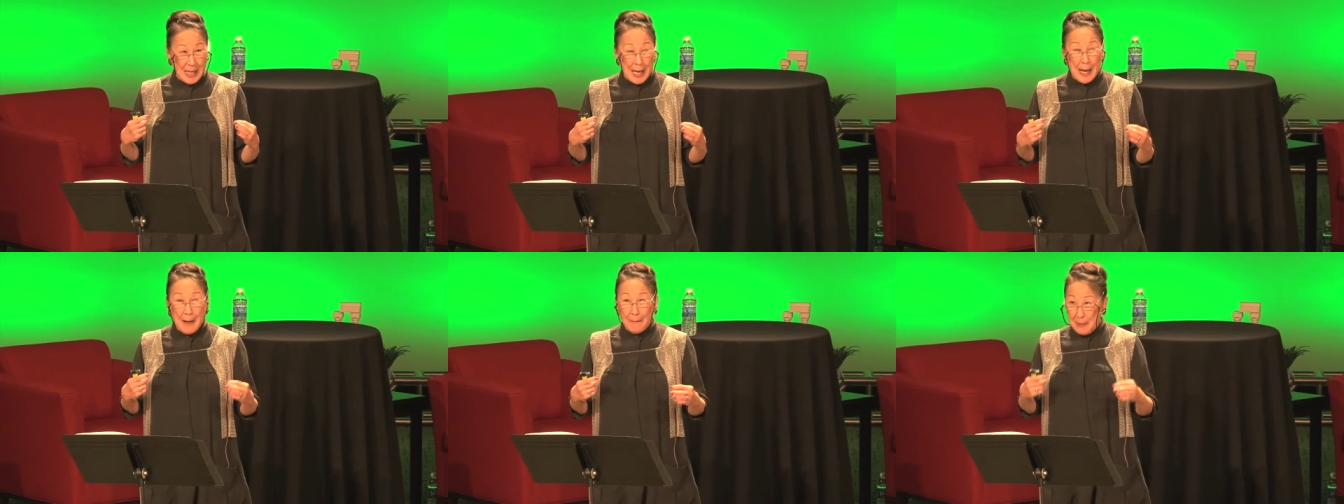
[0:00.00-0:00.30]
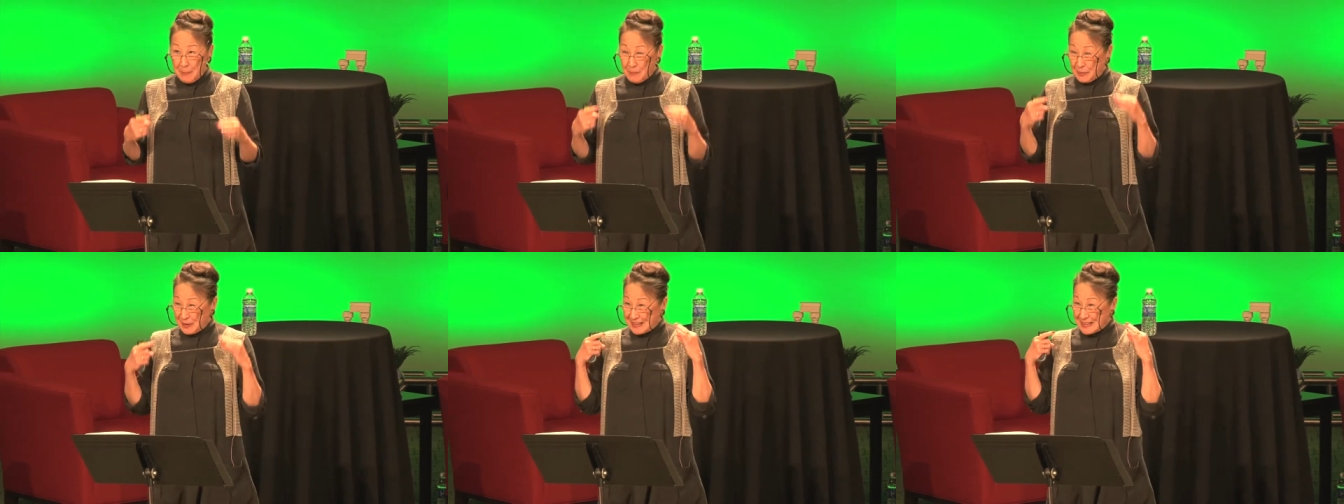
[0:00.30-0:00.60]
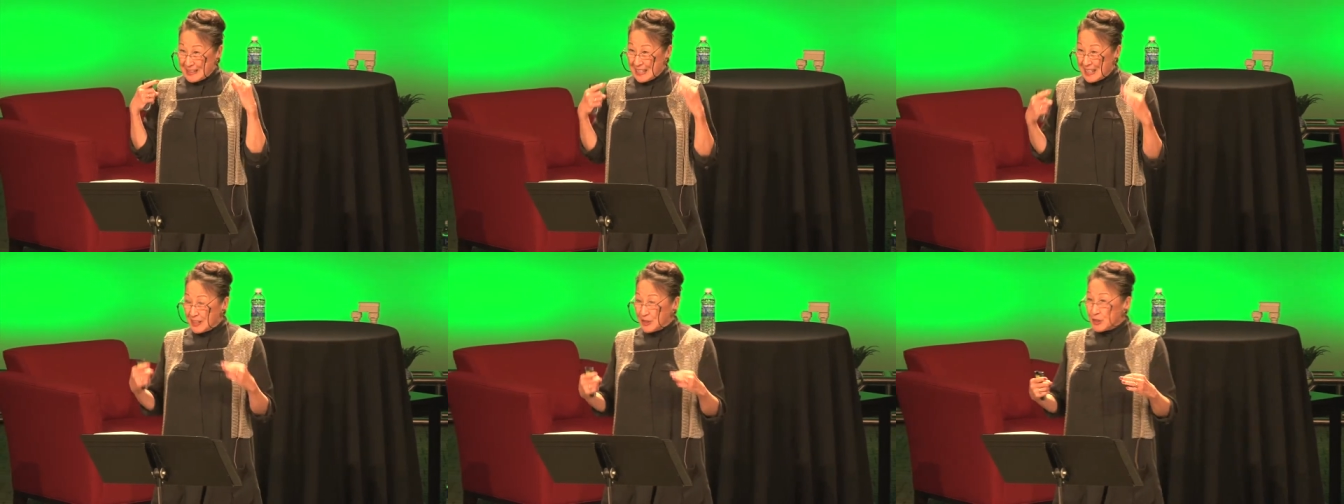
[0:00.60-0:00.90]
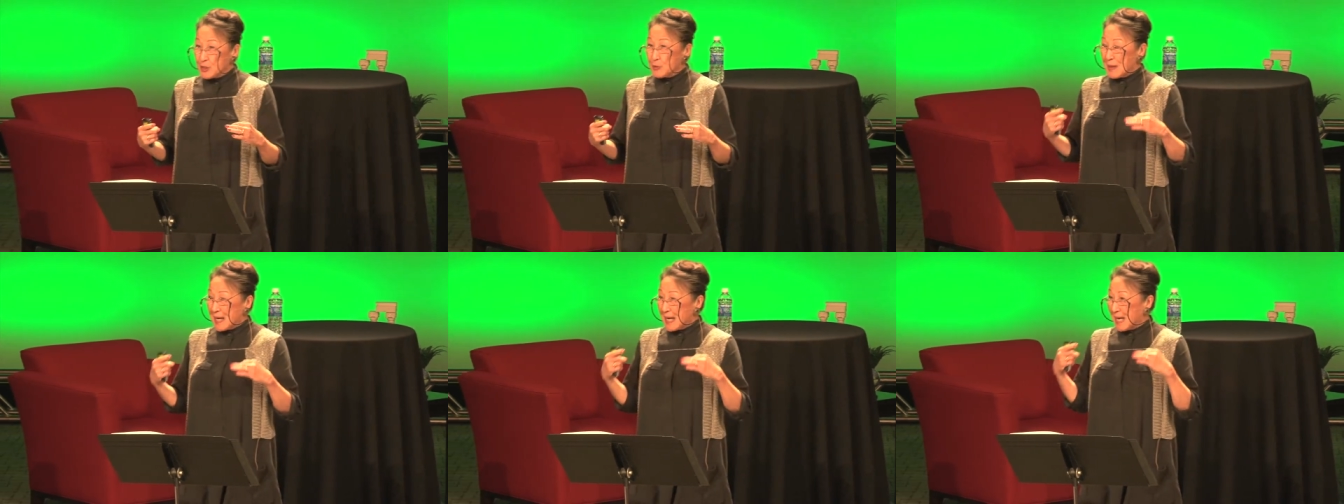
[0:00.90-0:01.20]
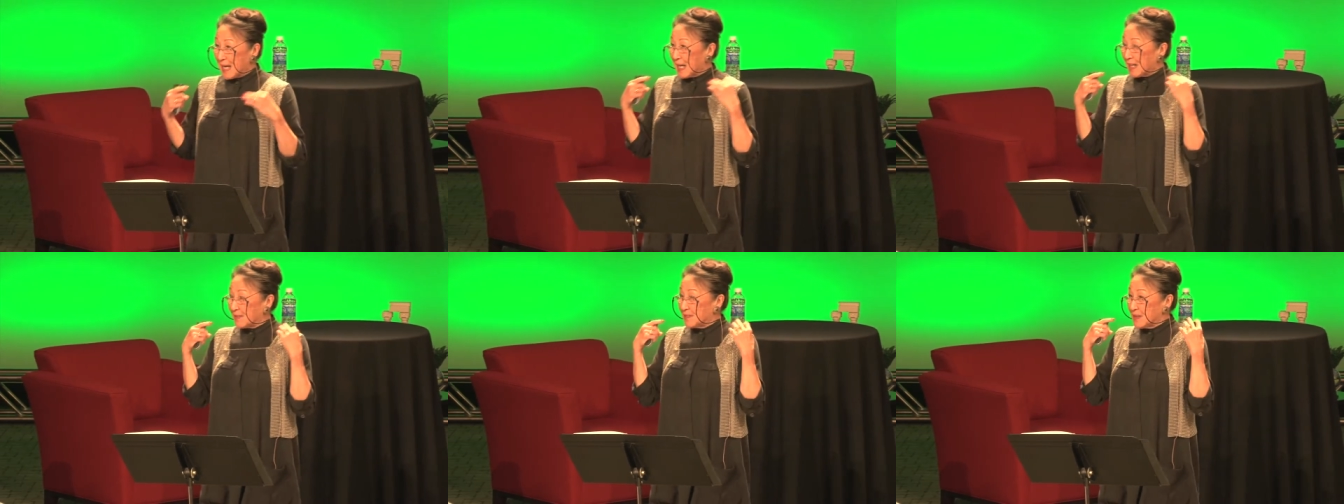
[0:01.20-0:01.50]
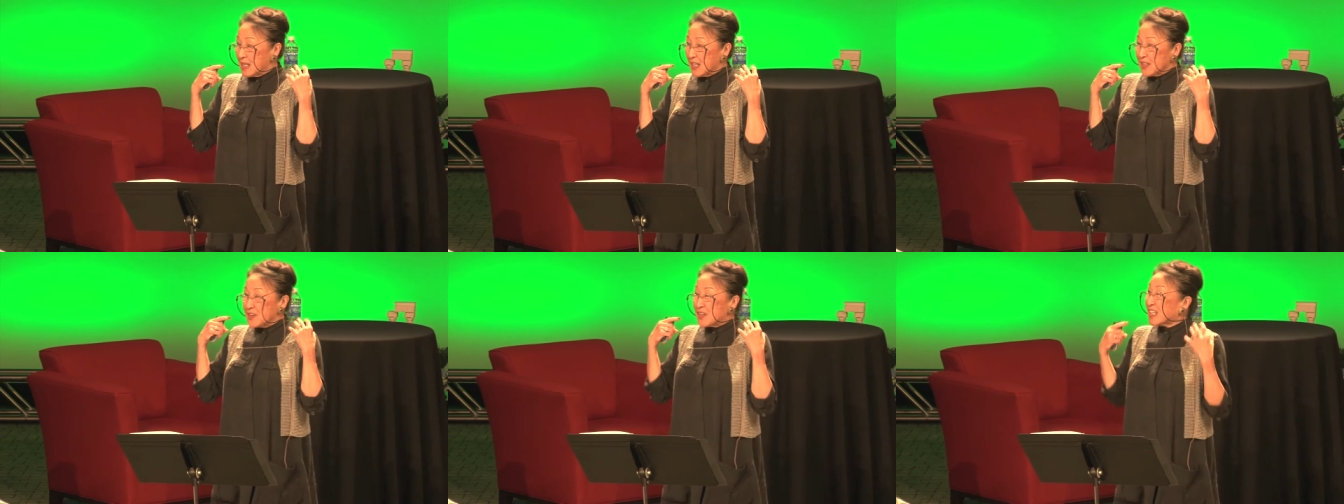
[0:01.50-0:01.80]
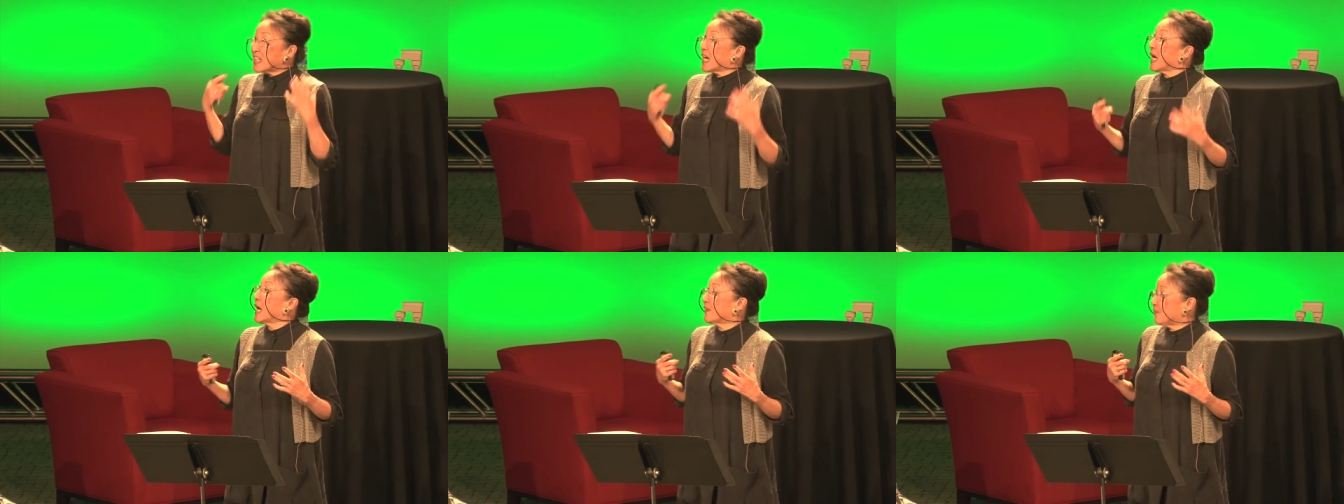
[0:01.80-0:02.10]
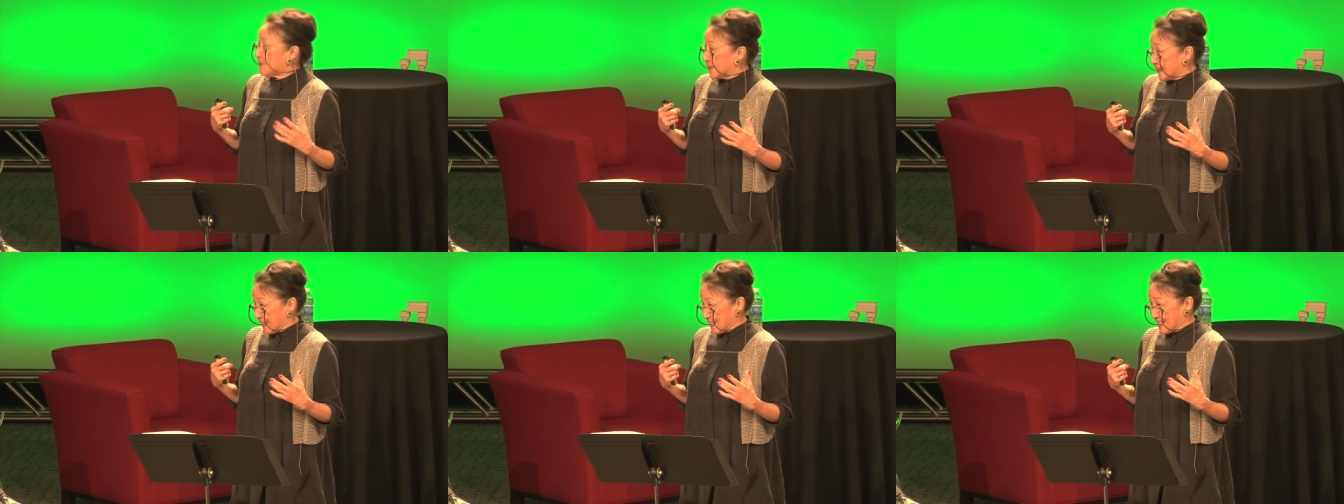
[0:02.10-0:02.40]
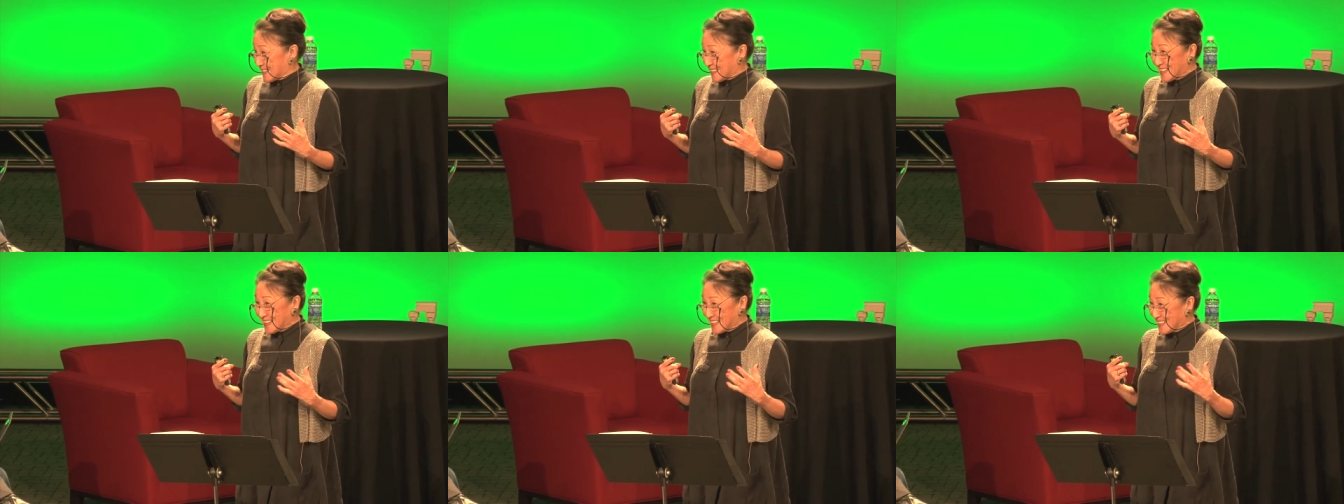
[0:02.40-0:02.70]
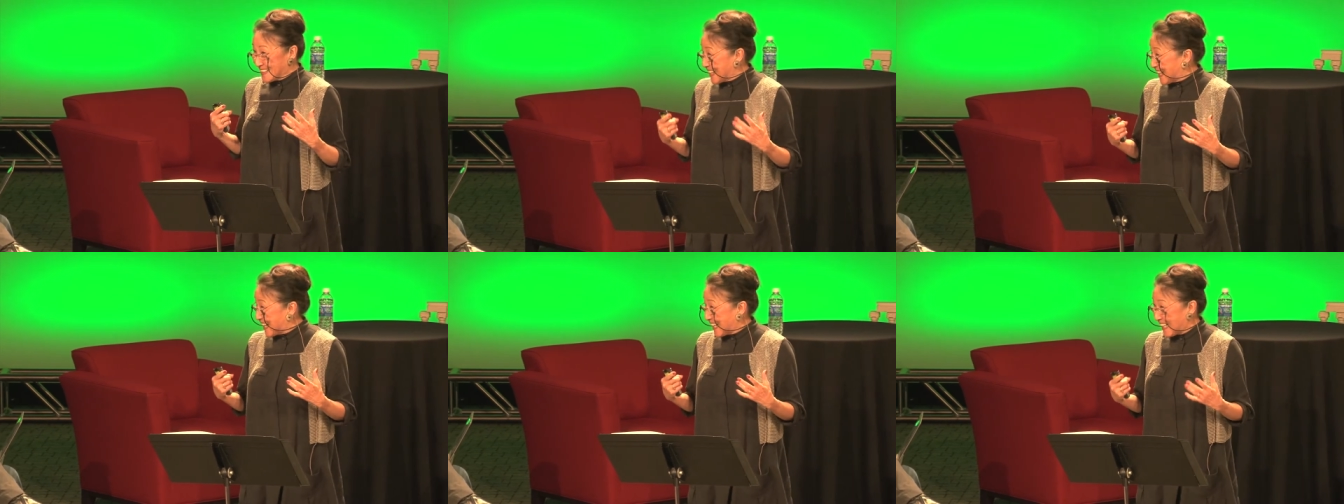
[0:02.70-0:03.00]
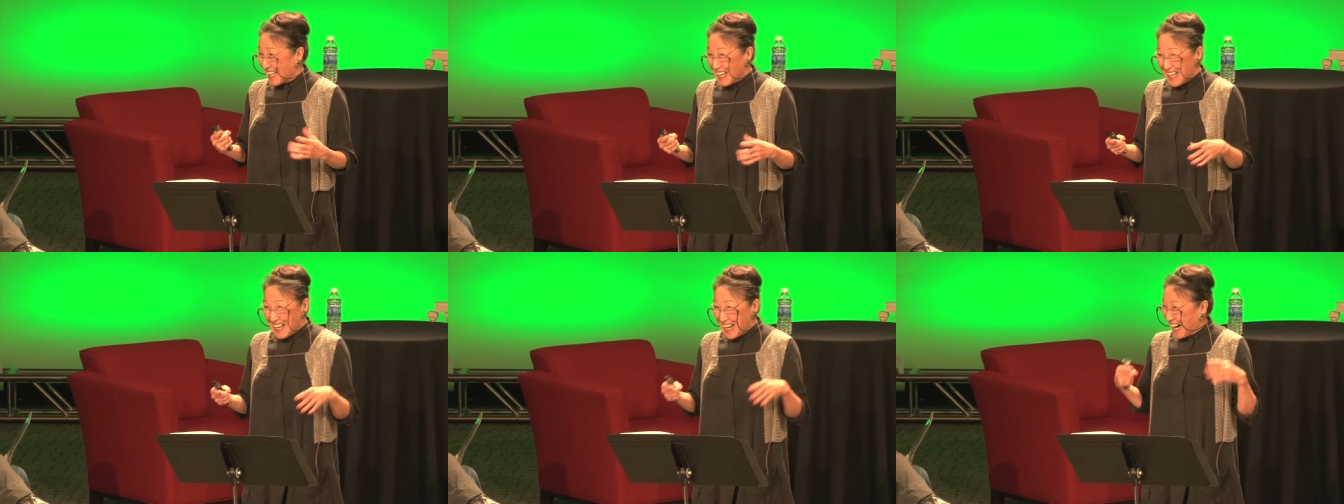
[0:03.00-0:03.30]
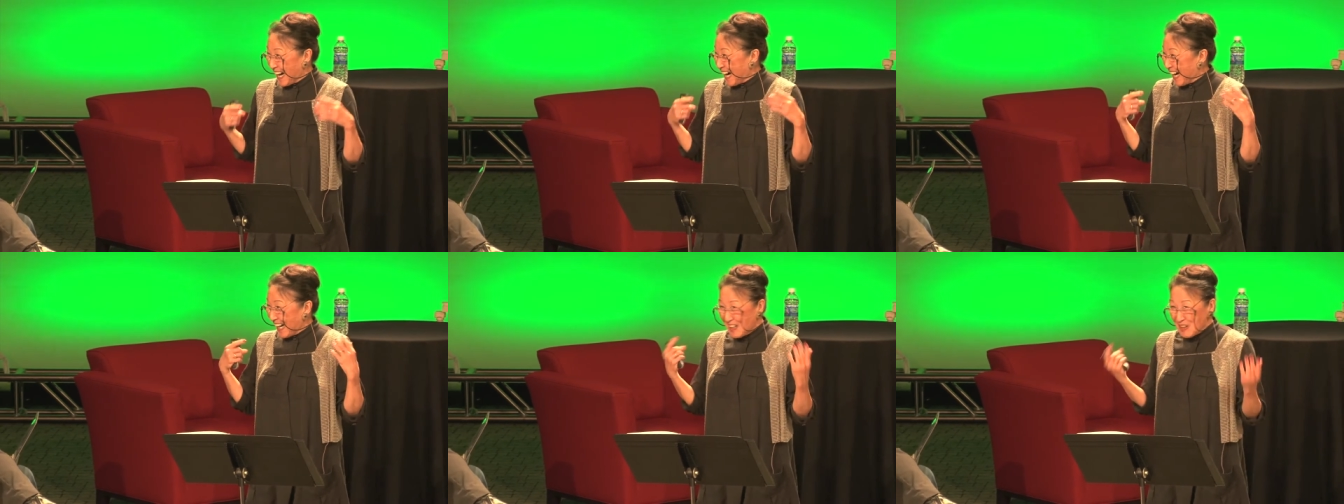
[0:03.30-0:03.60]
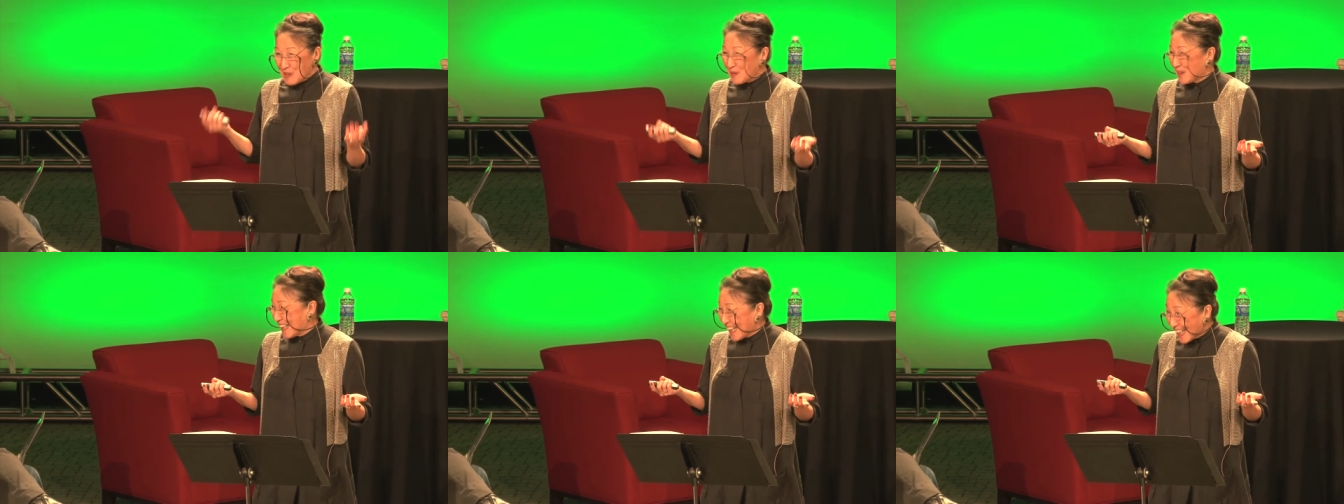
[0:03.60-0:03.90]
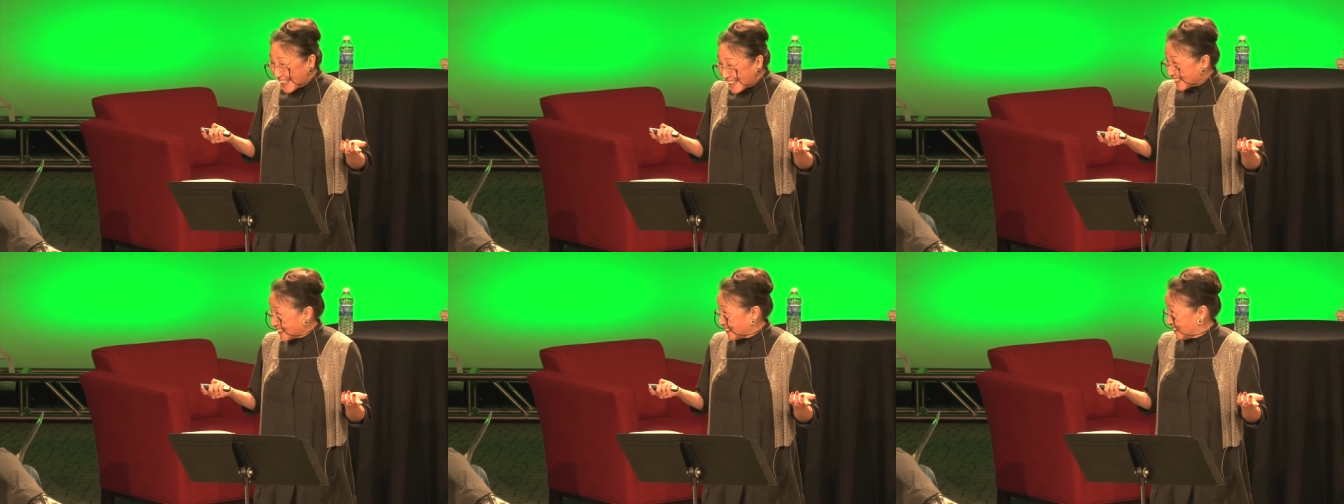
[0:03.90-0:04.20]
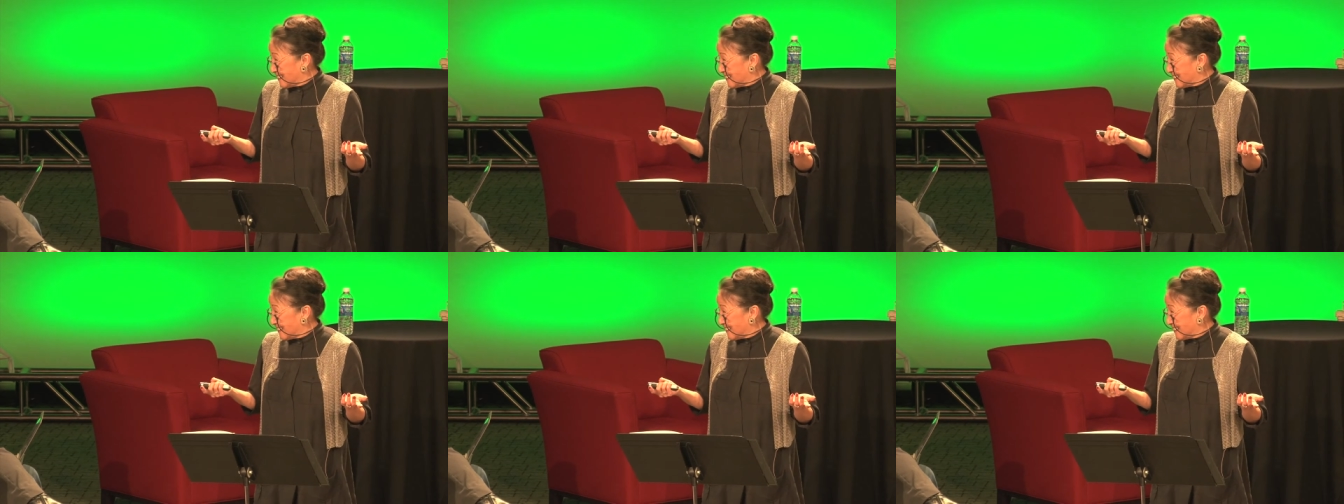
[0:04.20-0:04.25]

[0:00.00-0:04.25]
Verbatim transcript: But pretend you have the confidence to say, I don't get it.